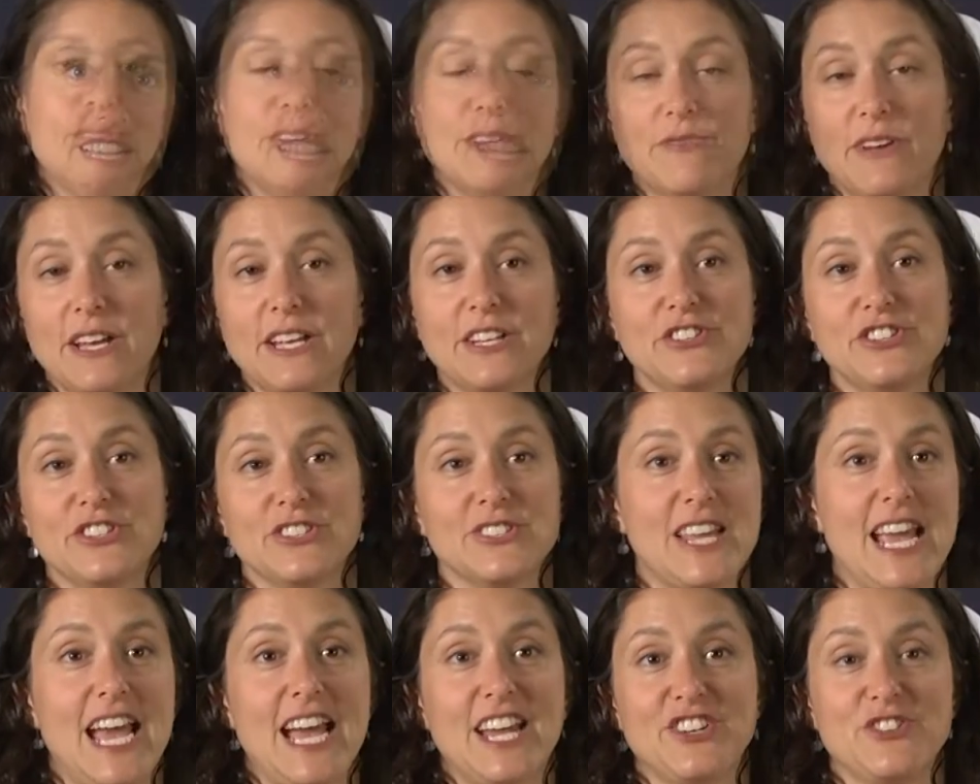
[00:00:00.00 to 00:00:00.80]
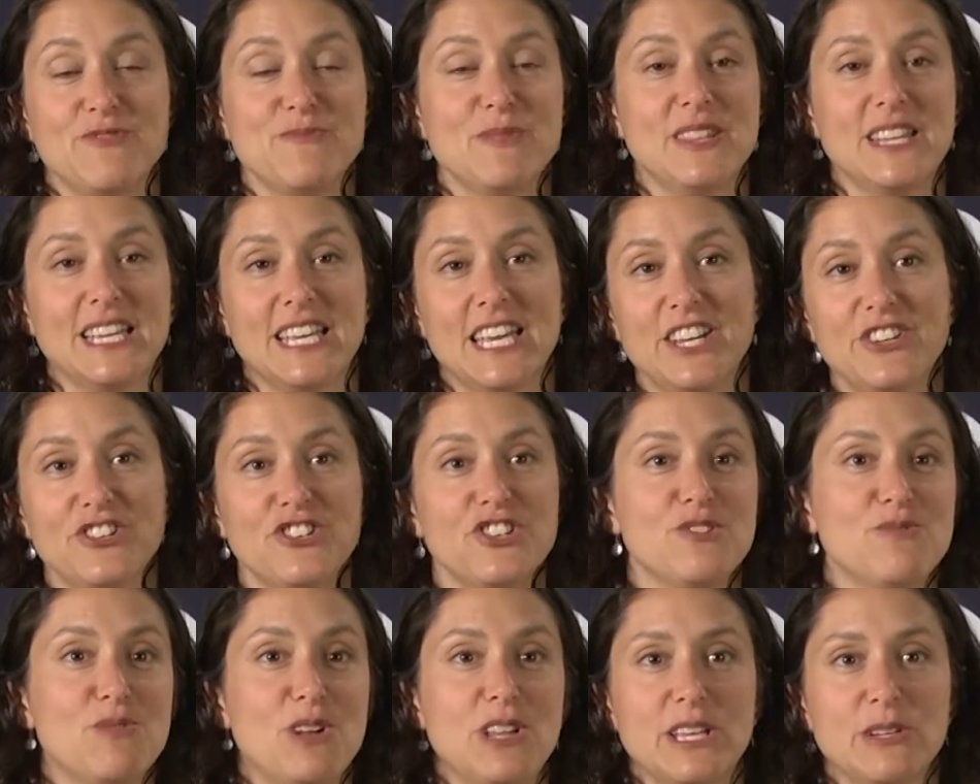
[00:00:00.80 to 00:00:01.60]
If I could just catch him in the
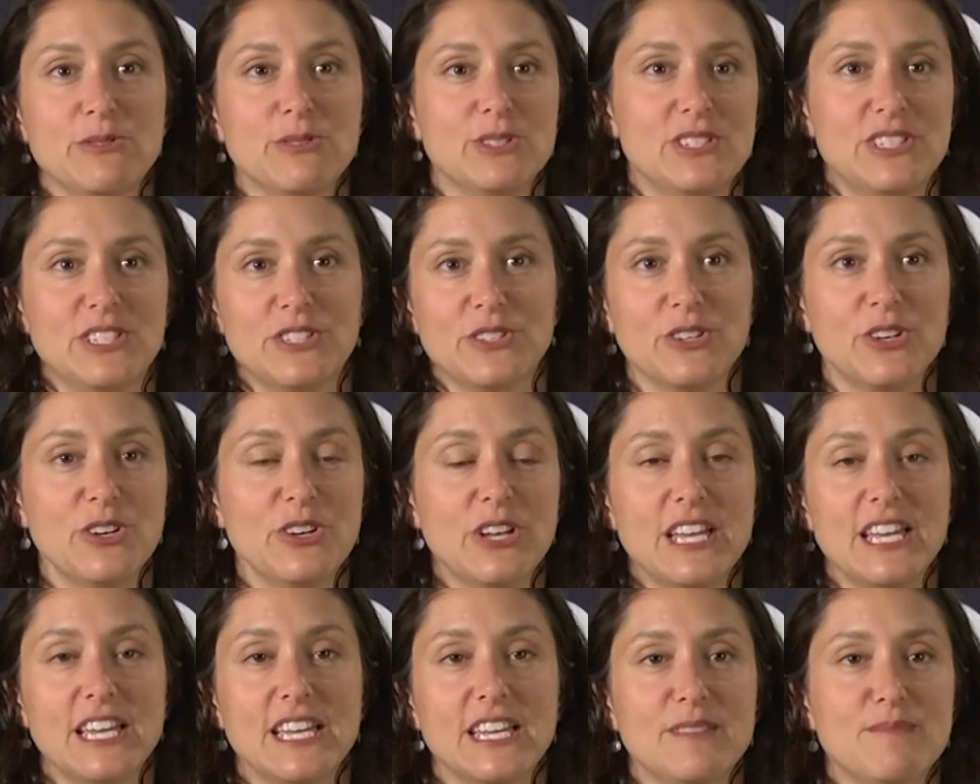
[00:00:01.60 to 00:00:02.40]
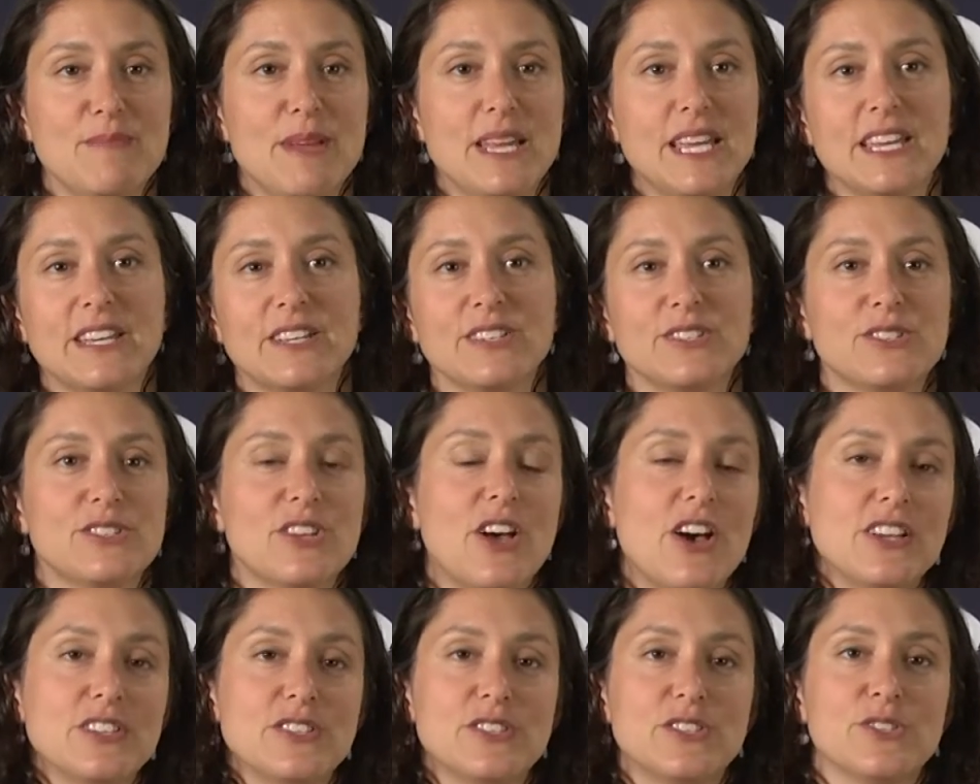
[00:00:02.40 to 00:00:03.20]
kitchen while he was still cooking and making his
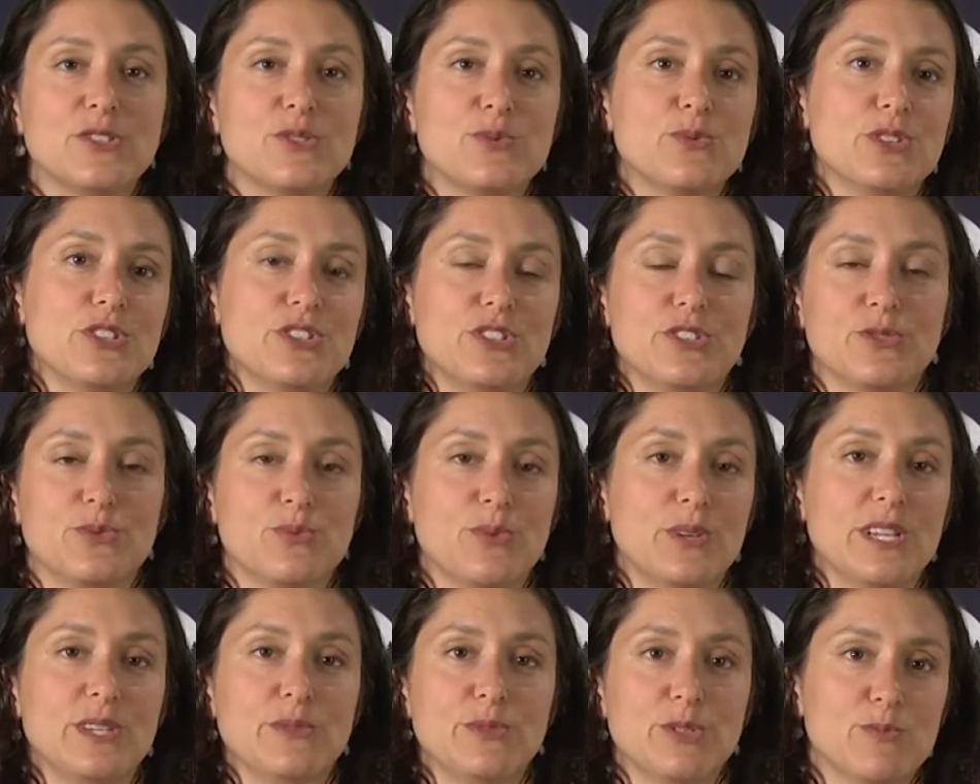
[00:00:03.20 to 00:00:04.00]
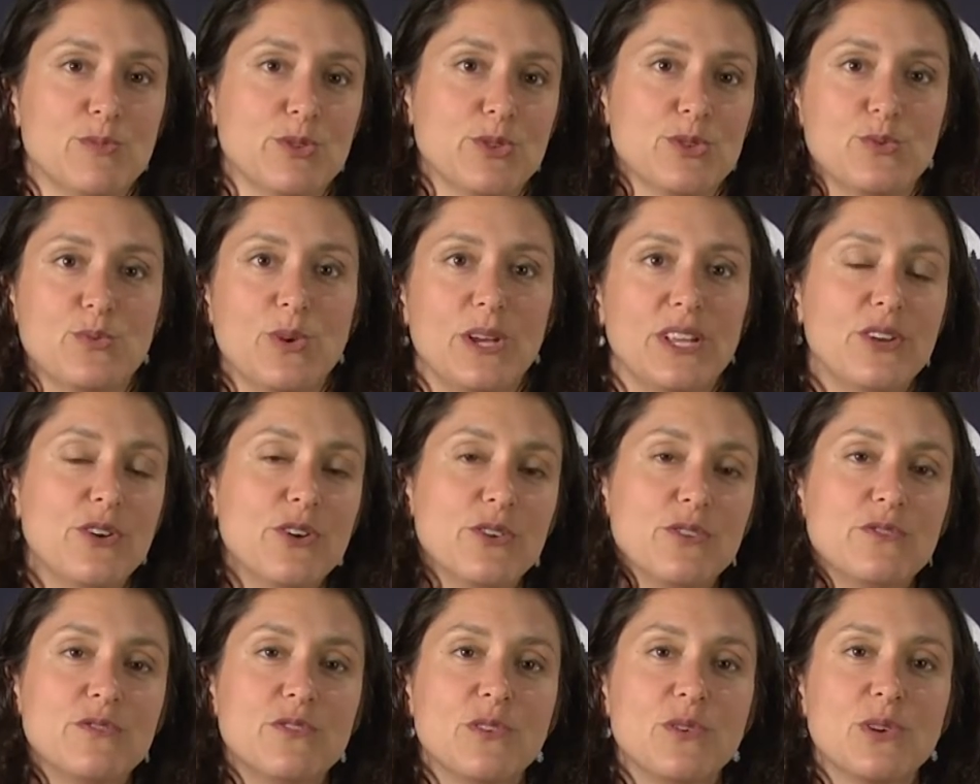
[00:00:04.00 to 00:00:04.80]
sauces, which is what he was most well
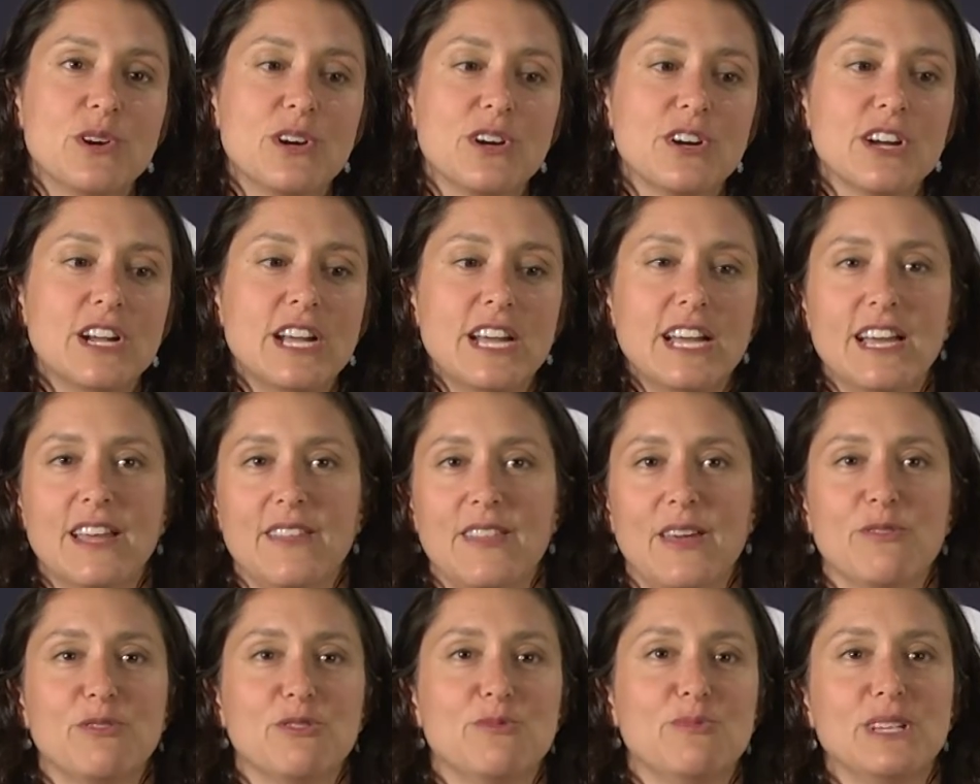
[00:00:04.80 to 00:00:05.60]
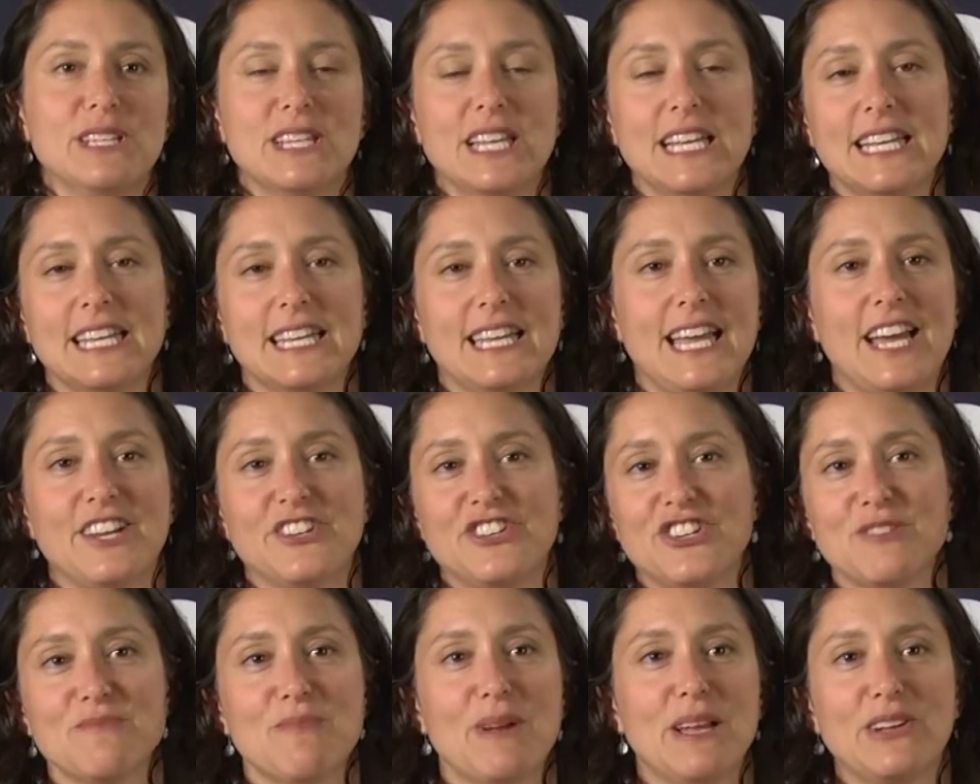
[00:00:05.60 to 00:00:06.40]
known for, that would be like
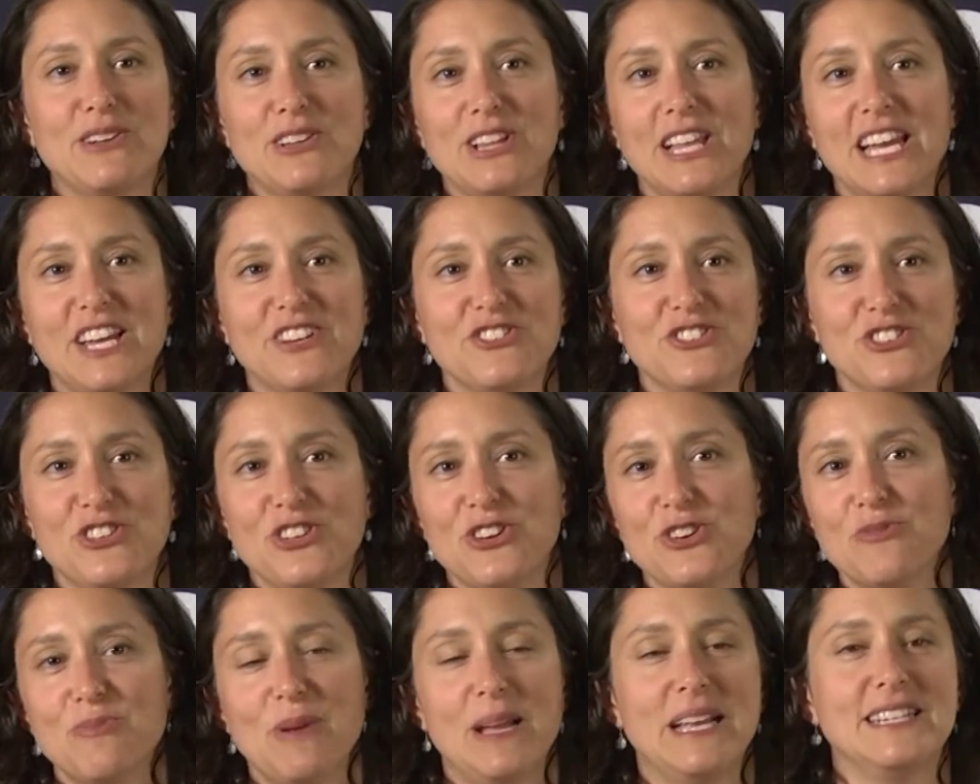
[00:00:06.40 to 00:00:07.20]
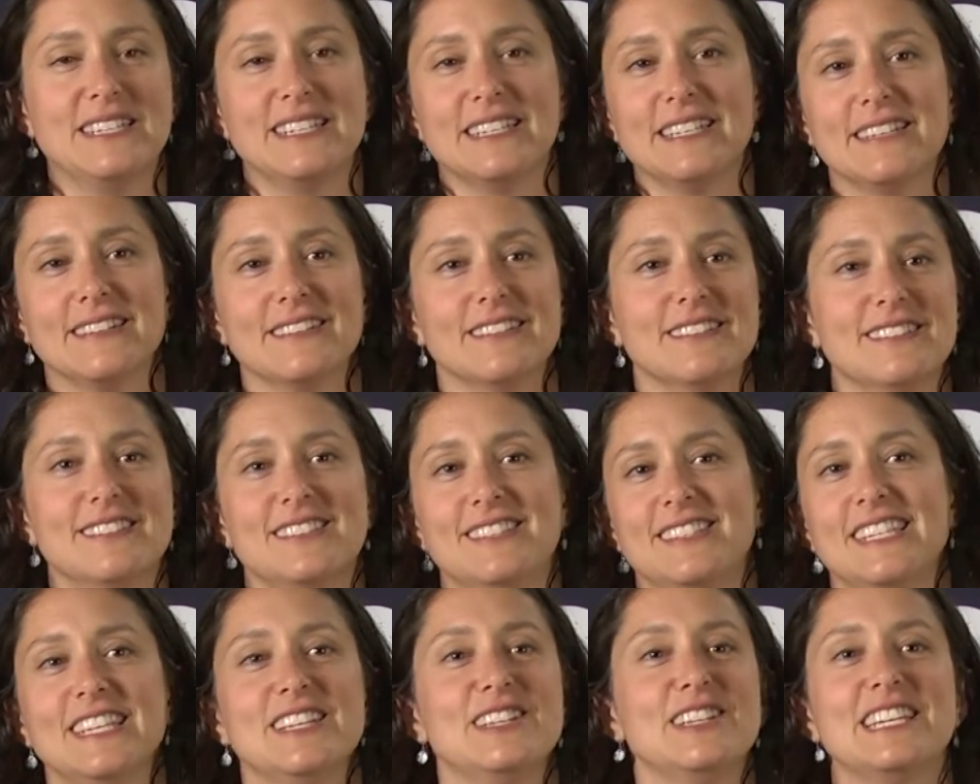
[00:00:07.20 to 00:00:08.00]
catching Michelangelo painting a
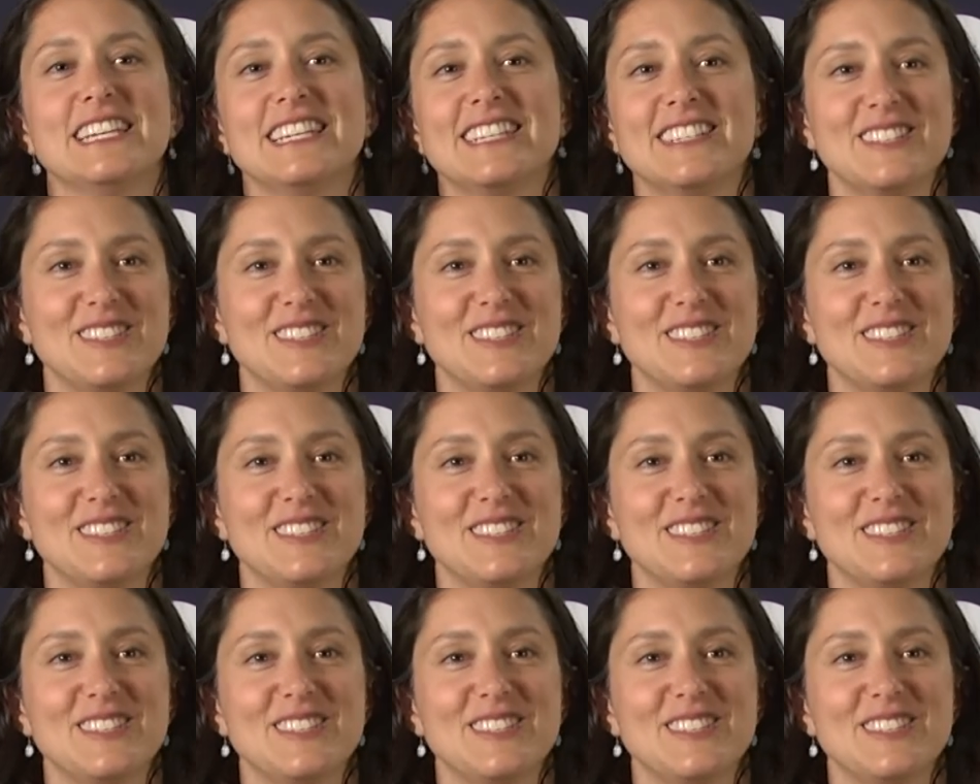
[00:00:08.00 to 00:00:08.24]
ceiling